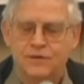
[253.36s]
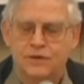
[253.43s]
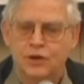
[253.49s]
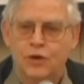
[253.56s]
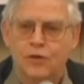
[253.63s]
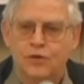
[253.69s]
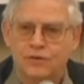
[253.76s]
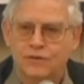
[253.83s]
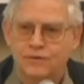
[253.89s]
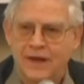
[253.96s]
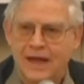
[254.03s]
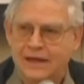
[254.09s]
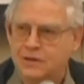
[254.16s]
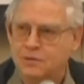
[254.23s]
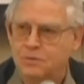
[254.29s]
total
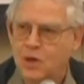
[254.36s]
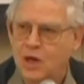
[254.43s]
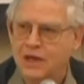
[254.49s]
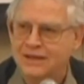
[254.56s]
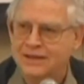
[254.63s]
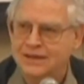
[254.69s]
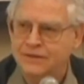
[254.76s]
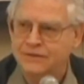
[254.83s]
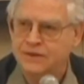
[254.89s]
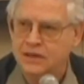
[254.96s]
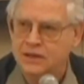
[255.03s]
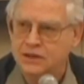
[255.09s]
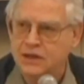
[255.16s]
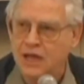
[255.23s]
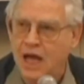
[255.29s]
factor productivity
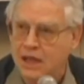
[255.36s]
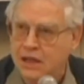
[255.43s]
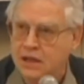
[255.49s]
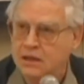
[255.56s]
shock.